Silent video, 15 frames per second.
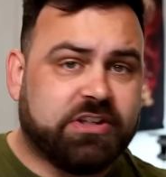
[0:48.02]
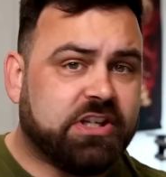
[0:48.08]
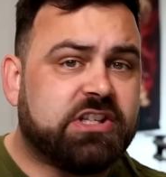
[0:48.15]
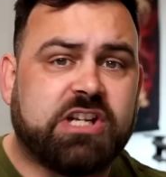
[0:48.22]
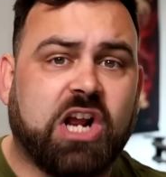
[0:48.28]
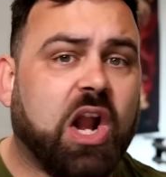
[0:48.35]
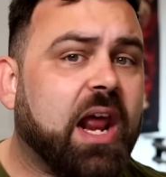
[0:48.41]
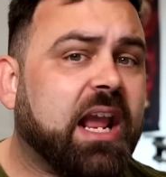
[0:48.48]
This
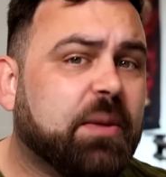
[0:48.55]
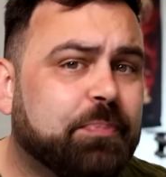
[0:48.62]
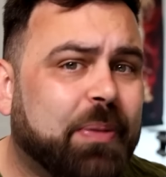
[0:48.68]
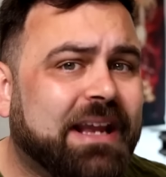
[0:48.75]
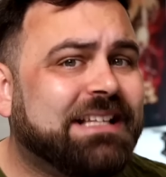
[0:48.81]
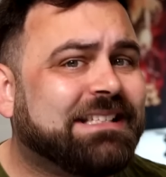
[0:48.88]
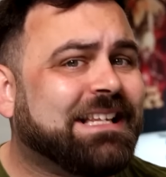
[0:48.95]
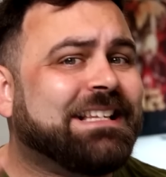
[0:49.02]
is
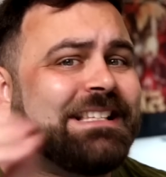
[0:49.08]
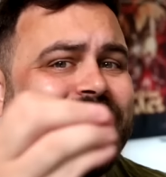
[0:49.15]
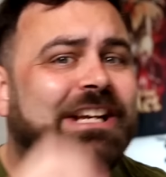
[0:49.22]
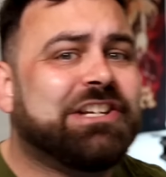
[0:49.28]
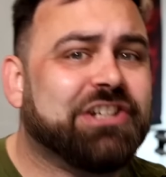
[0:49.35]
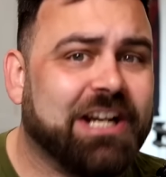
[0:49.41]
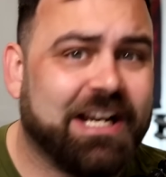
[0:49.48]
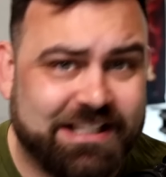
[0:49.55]
clickbait
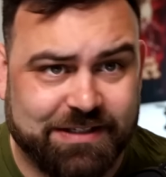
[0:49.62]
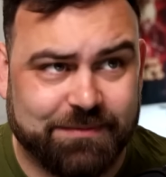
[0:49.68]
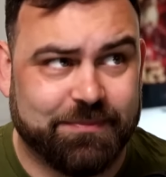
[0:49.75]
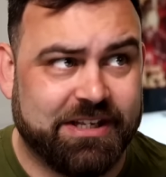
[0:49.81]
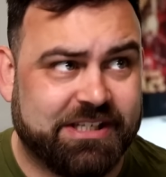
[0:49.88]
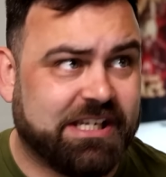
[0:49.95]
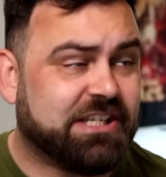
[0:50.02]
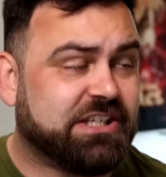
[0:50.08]
sensationalism.
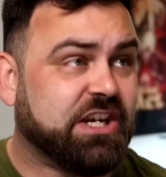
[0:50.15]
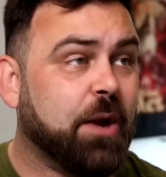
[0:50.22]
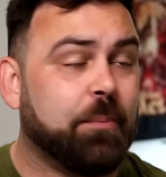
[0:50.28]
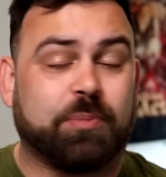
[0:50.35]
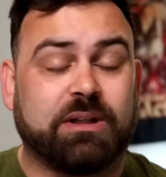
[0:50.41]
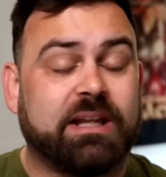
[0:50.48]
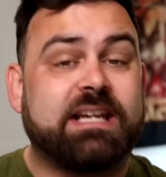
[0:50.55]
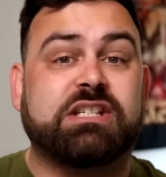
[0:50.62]
This is
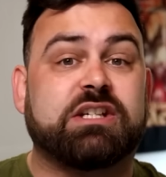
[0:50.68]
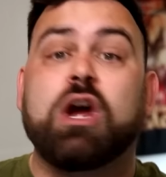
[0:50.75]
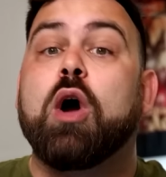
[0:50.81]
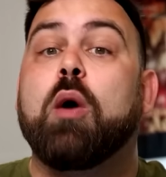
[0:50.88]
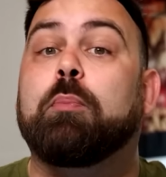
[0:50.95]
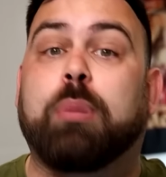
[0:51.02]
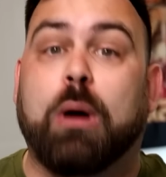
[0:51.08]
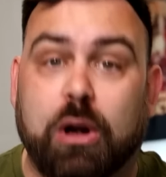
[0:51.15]
complete
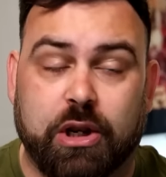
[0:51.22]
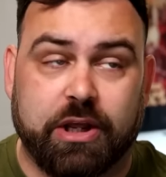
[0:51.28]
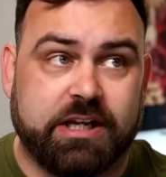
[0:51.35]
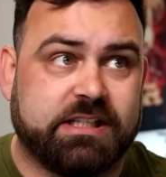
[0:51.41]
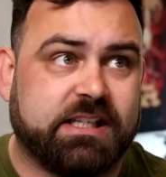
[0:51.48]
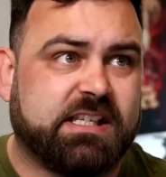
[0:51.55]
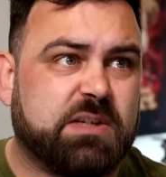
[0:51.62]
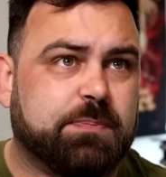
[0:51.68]

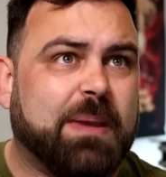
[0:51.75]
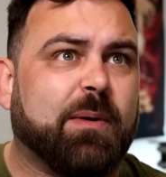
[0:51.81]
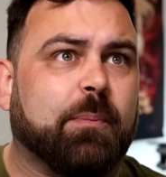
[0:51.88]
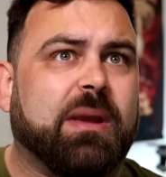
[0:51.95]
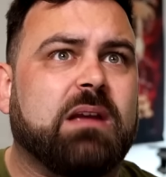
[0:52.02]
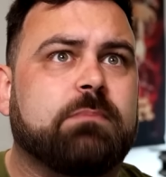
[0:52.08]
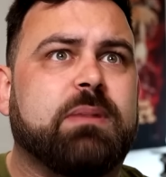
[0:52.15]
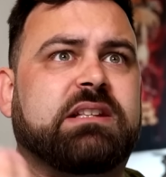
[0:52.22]
bollocks. This is people
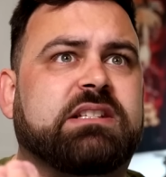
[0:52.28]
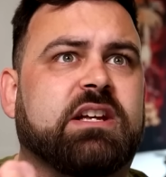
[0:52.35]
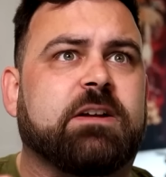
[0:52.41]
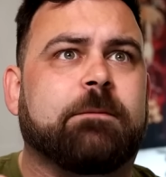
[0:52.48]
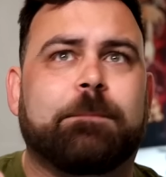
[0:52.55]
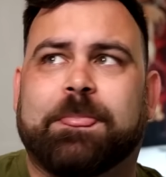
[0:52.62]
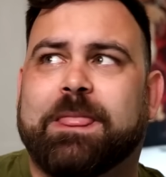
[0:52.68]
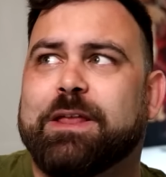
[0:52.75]
being
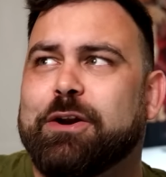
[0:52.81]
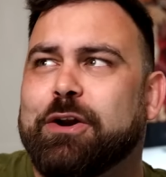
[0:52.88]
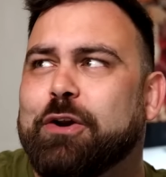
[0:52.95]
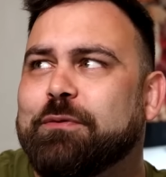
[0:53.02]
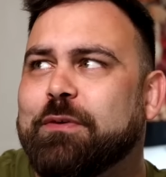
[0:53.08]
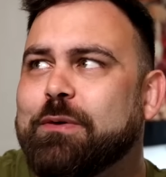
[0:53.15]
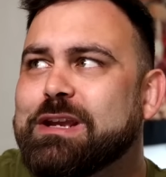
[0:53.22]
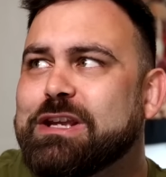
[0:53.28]
bitter that they're
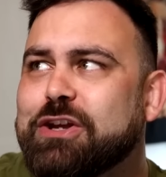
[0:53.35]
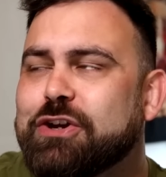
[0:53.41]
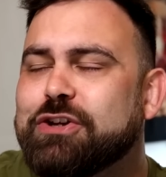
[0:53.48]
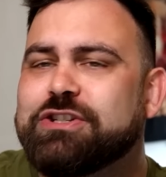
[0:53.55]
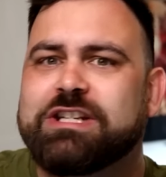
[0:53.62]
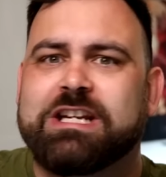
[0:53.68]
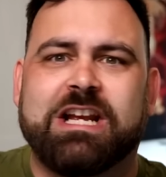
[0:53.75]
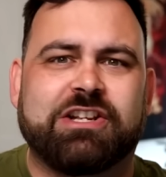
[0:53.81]
not very
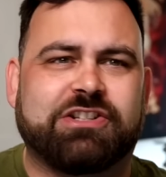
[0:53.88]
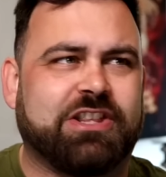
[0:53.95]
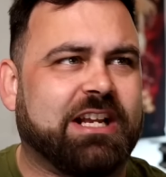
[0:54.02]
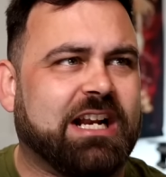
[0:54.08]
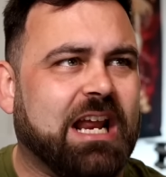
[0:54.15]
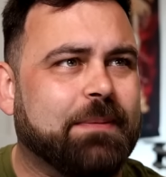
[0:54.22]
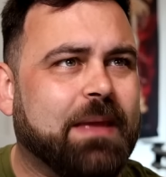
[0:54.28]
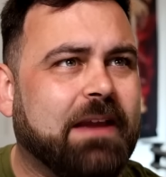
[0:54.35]
good, so they
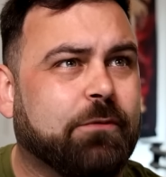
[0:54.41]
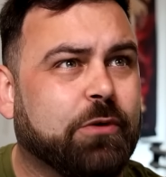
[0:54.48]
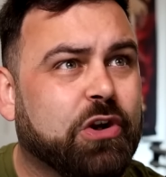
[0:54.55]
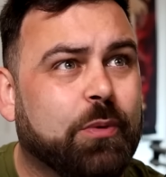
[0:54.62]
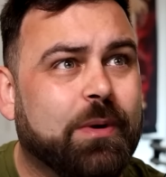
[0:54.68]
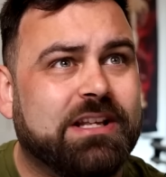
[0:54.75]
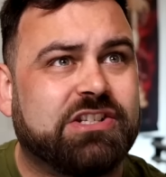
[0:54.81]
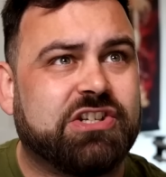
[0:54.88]
claim that everyone
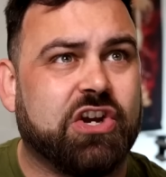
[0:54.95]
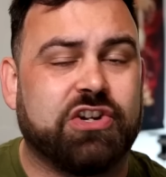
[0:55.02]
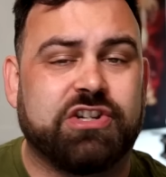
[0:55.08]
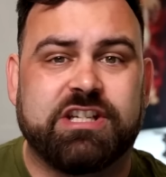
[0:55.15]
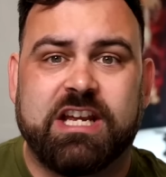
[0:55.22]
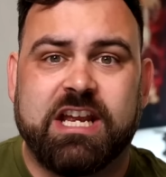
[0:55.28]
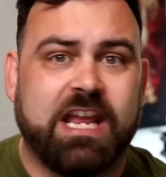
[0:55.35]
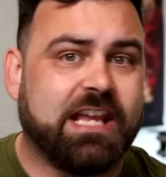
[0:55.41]
who is
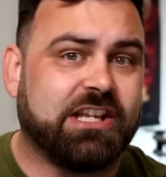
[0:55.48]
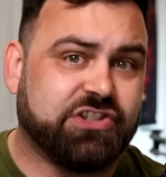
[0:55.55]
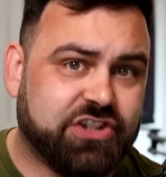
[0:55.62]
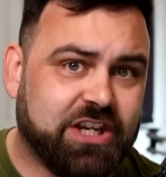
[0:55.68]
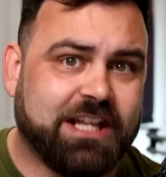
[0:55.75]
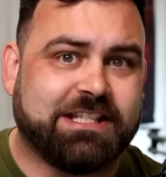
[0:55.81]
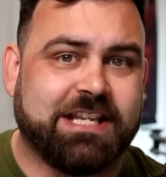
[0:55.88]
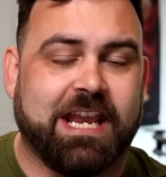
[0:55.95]
good is
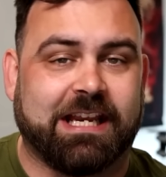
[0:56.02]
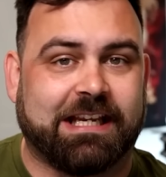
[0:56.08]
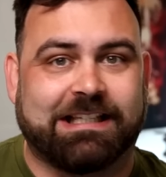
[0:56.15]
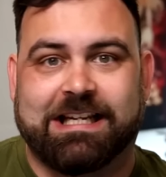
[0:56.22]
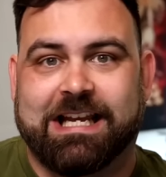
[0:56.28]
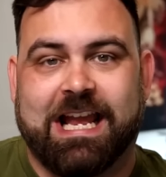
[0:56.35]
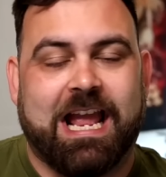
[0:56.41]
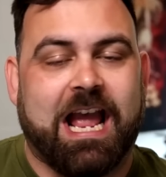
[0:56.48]
cheating.
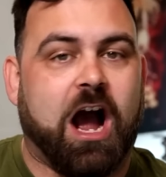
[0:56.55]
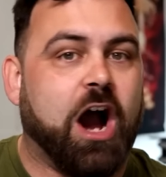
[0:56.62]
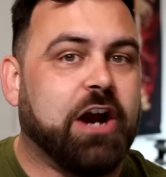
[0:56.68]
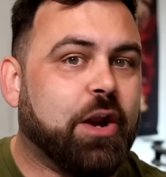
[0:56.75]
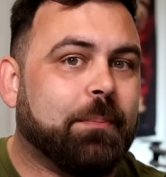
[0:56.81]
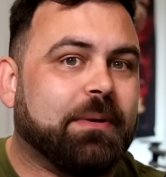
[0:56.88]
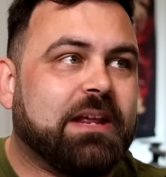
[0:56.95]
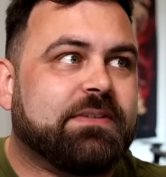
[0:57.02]

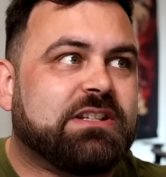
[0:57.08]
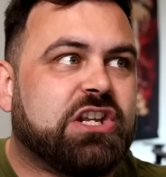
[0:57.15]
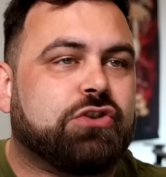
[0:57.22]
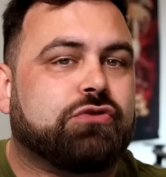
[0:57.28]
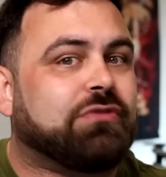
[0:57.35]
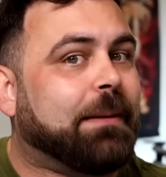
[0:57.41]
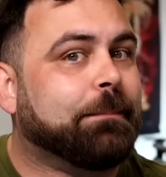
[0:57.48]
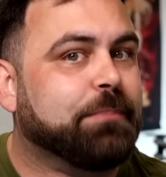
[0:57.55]
I don't believe it's
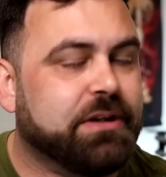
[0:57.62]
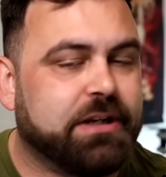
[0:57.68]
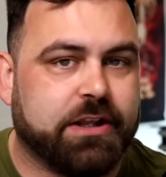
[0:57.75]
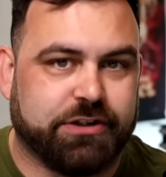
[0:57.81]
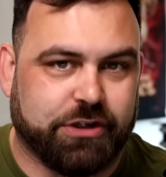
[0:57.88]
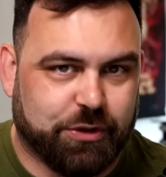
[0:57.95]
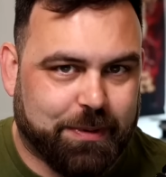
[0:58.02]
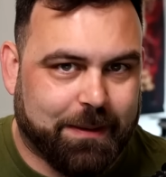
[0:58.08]
as rampant
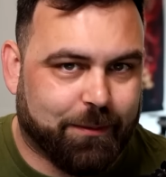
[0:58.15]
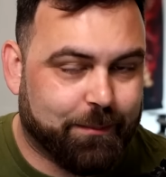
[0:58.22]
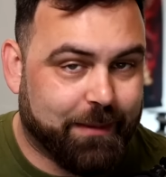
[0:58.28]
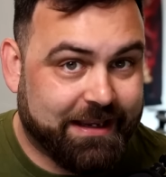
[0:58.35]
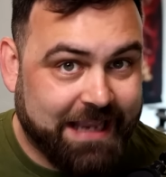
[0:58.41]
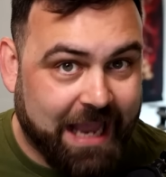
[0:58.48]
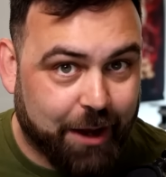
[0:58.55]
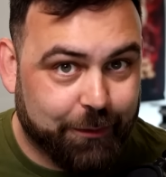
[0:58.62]
as those people make